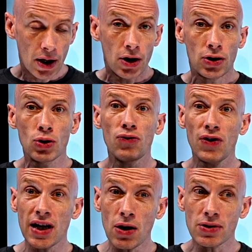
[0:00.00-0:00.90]
New
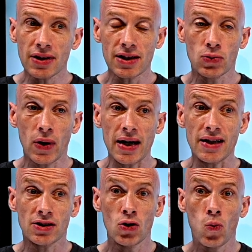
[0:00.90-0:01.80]
videos this week,
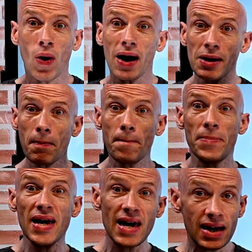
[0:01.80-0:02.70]
so one
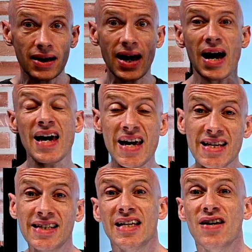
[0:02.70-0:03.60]
big
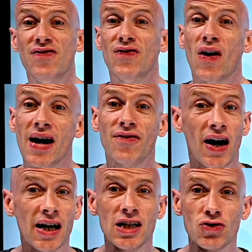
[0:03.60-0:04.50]

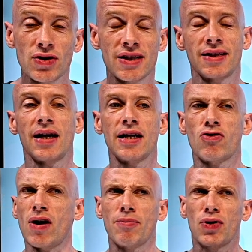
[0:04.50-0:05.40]
AZ500 study
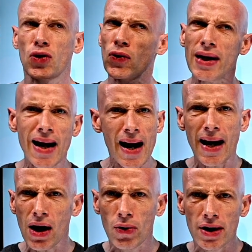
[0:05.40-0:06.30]
cram Three
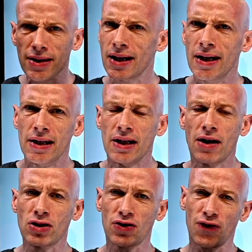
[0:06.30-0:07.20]
hours are
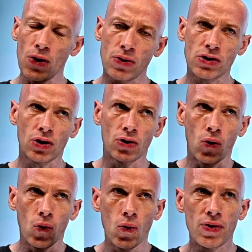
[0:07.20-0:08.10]
just focused on
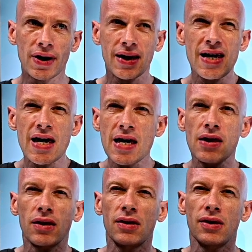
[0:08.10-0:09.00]
all the key
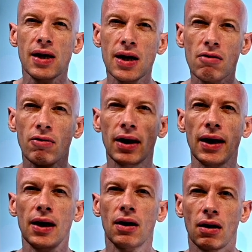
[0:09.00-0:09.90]

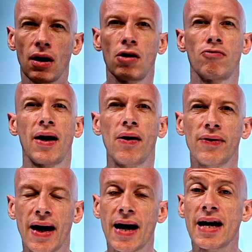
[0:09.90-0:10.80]
theory around
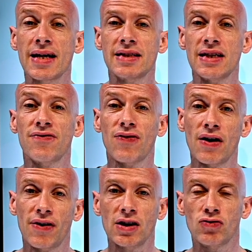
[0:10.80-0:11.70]
that
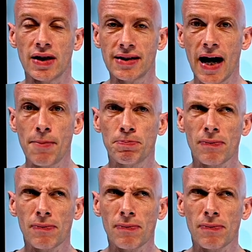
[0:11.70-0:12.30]
AZ500 exam.